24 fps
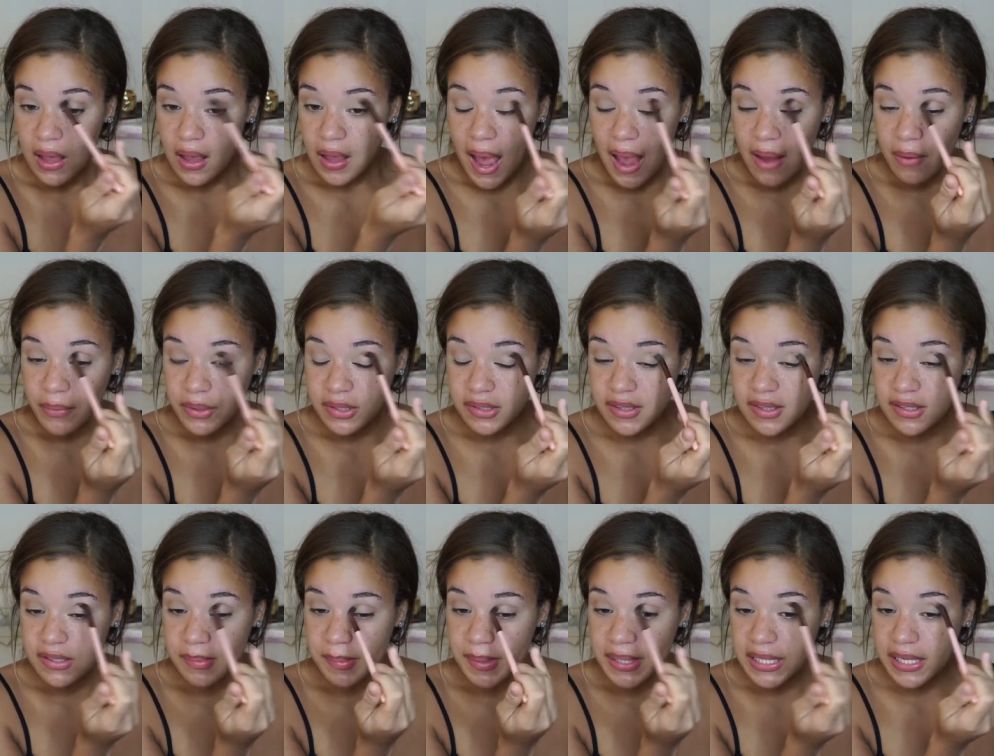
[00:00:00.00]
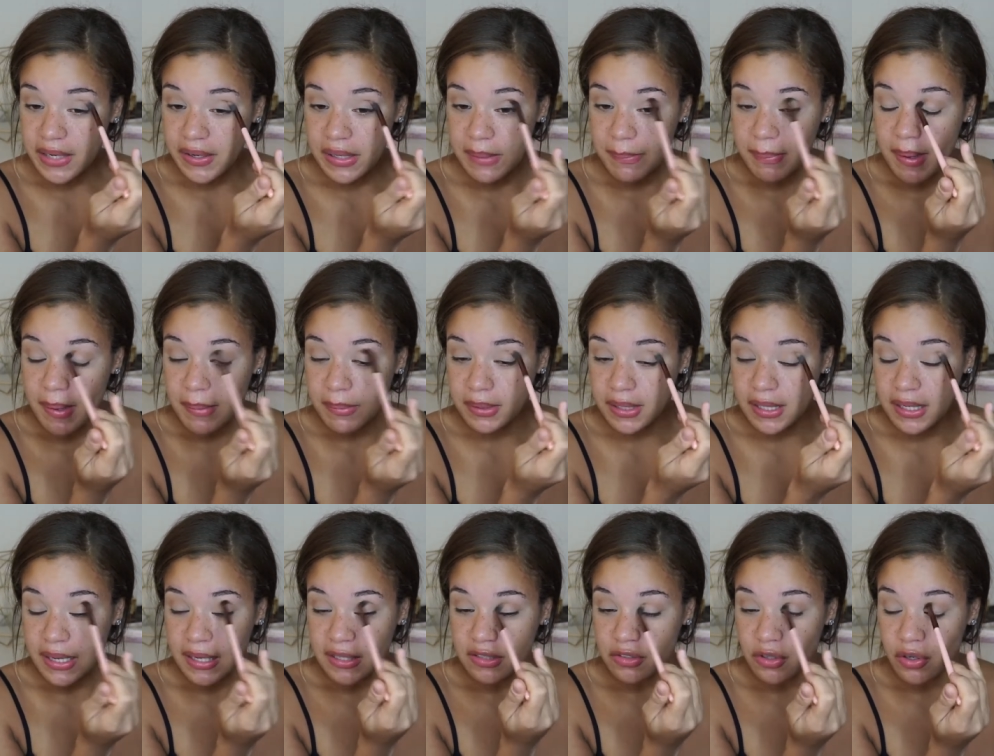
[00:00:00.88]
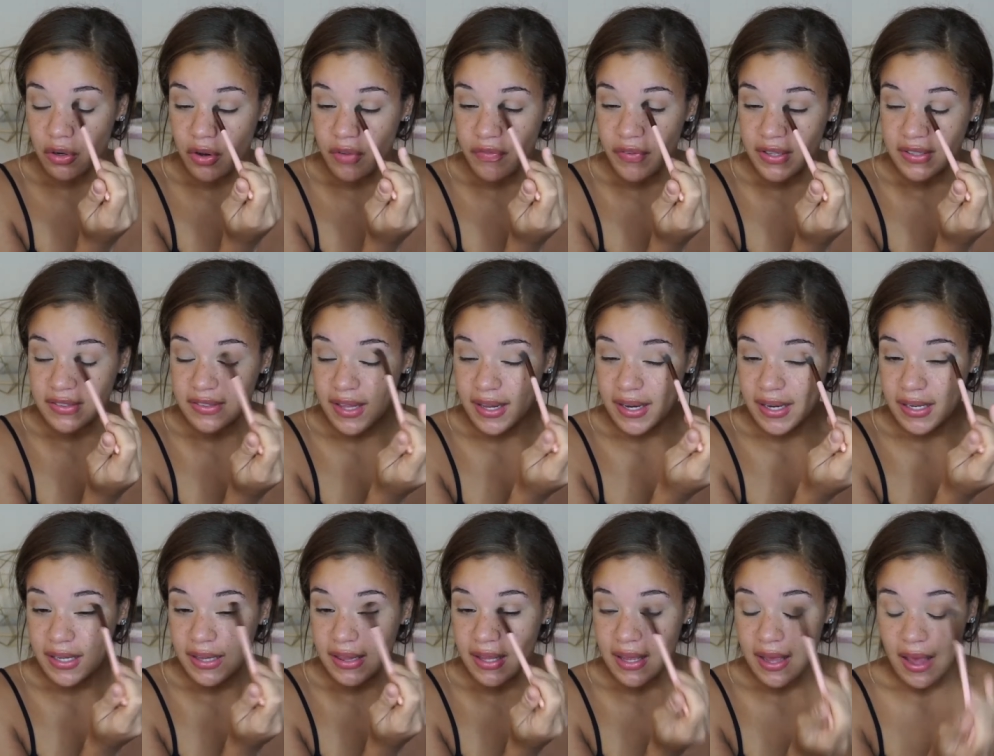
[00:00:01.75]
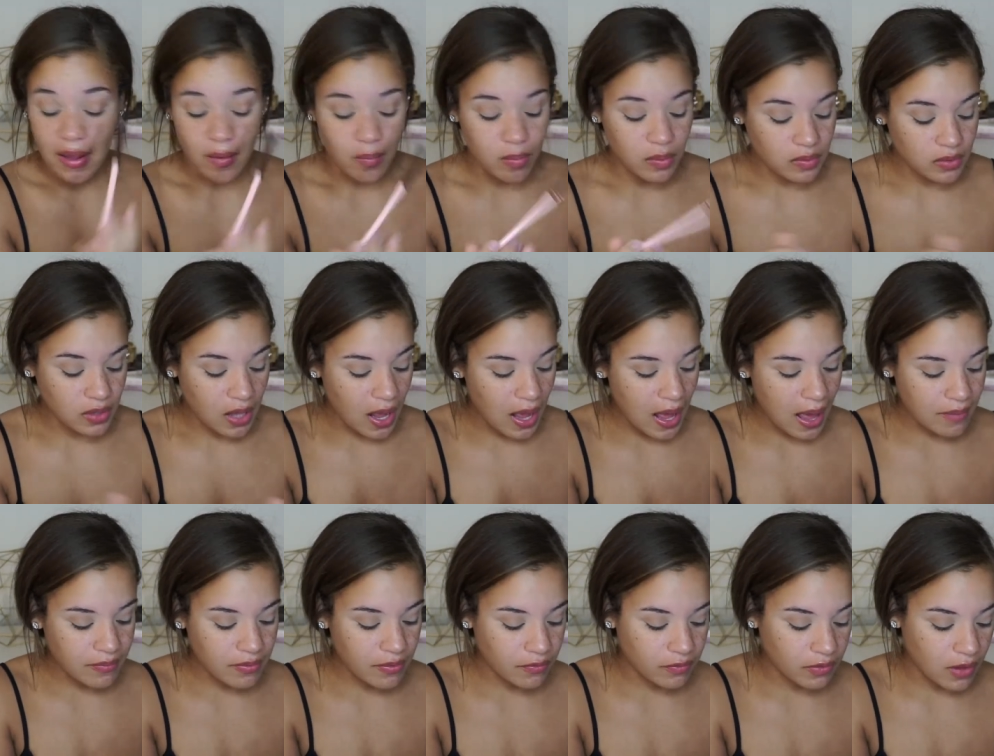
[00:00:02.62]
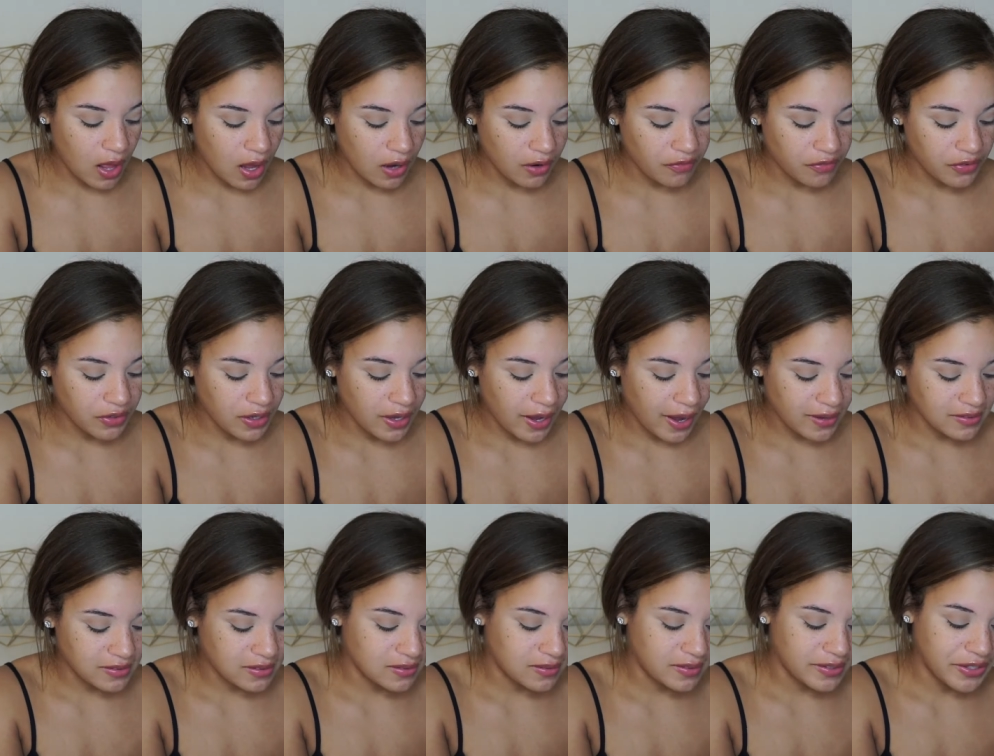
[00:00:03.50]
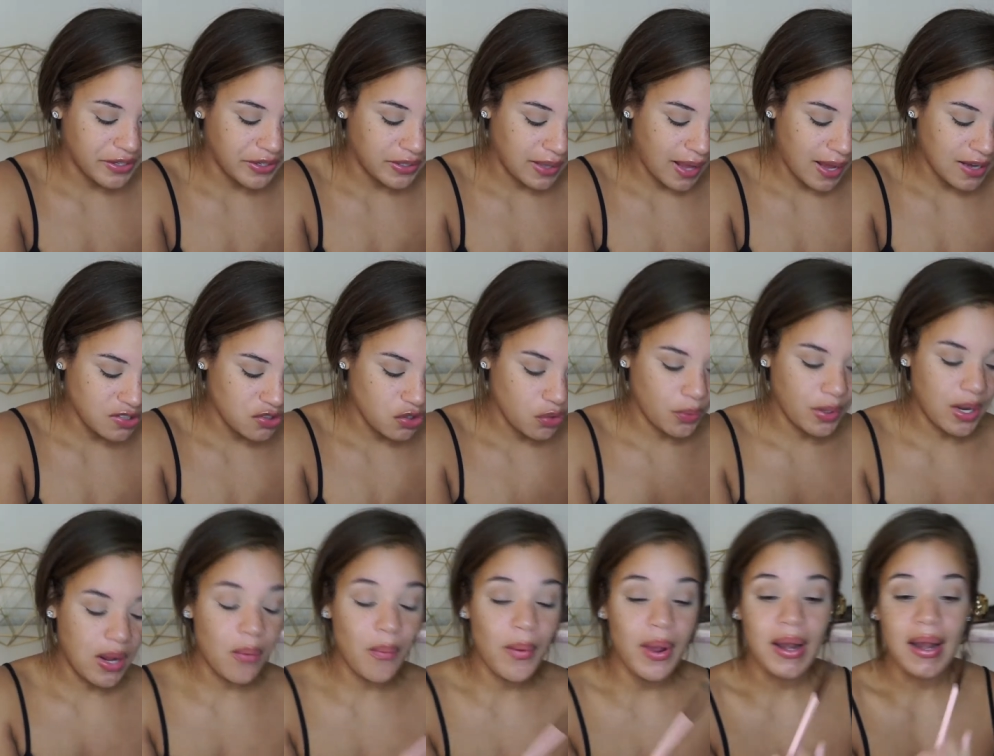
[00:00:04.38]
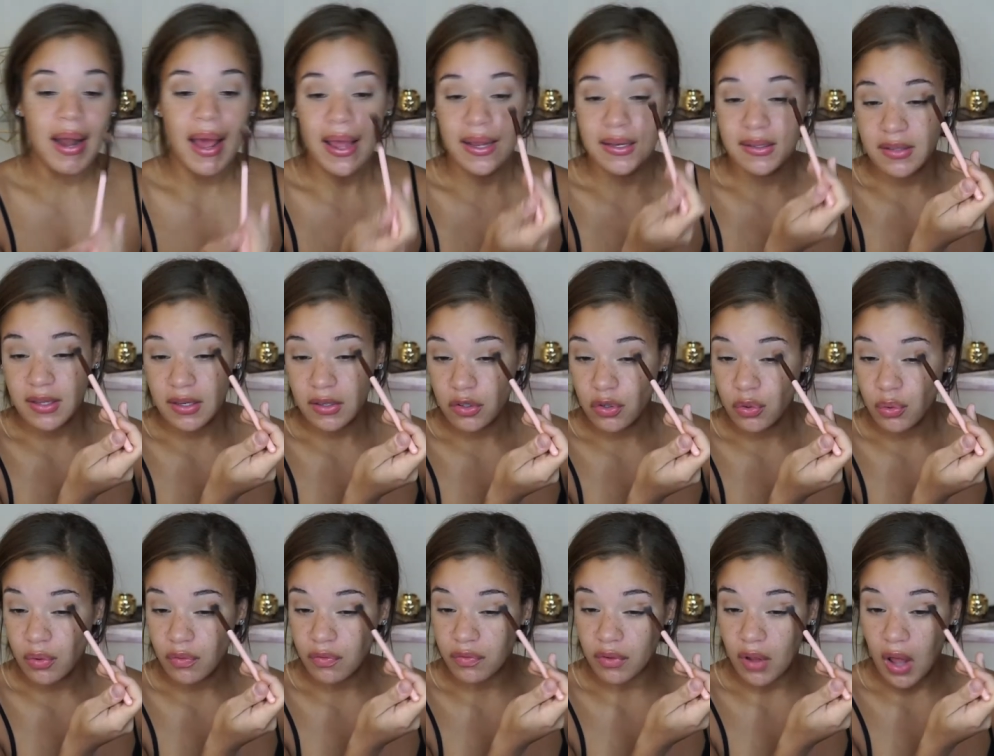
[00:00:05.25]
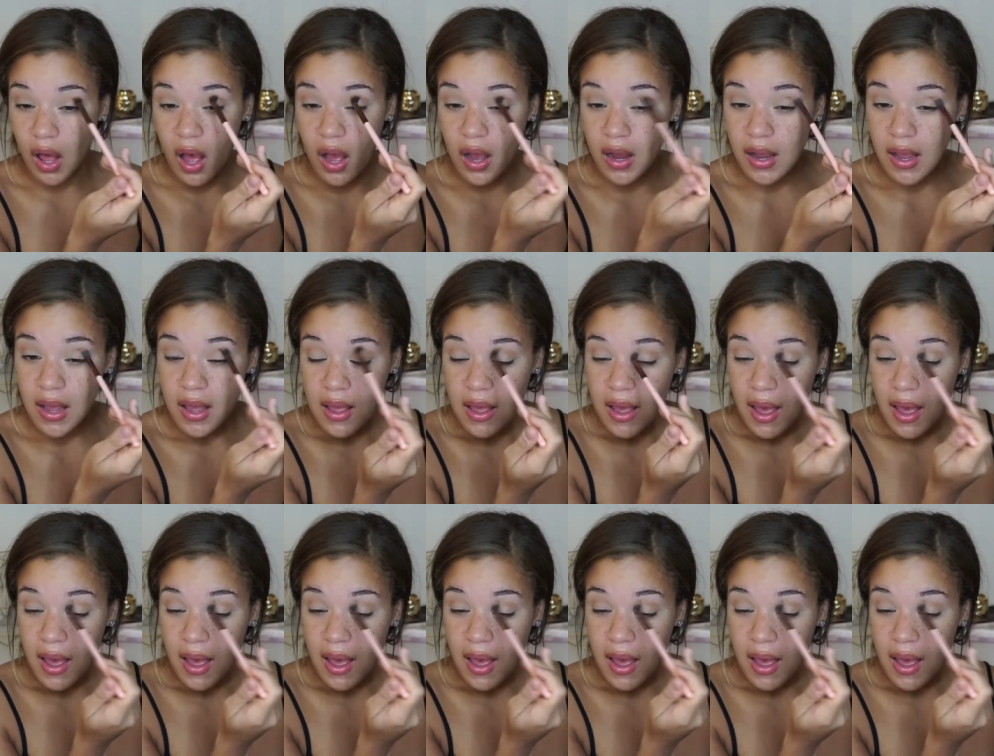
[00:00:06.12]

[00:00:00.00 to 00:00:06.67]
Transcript: I went to the Dominican Republic. I don't know if I said anything. I will not have a vlog for you guys this year. Last year when I went, I did do a vlog.